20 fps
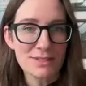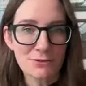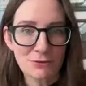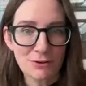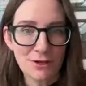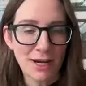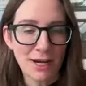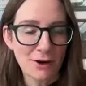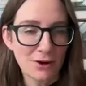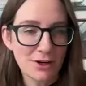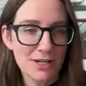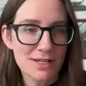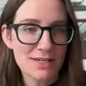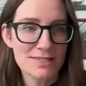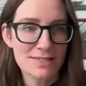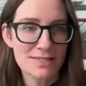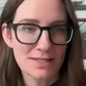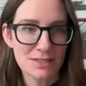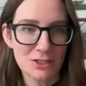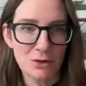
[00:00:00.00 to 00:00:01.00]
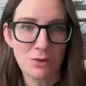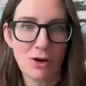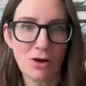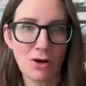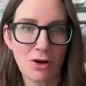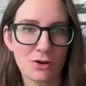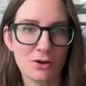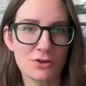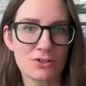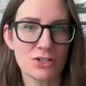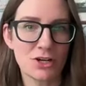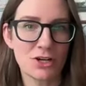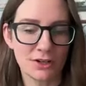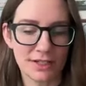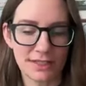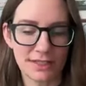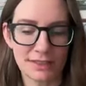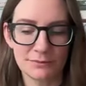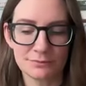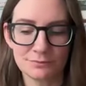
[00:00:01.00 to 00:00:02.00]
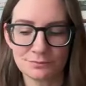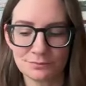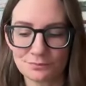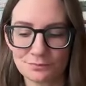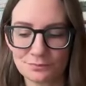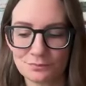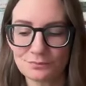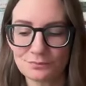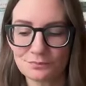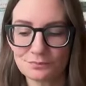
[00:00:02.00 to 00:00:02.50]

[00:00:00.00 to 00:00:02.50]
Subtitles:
the different areas that you all are targeting.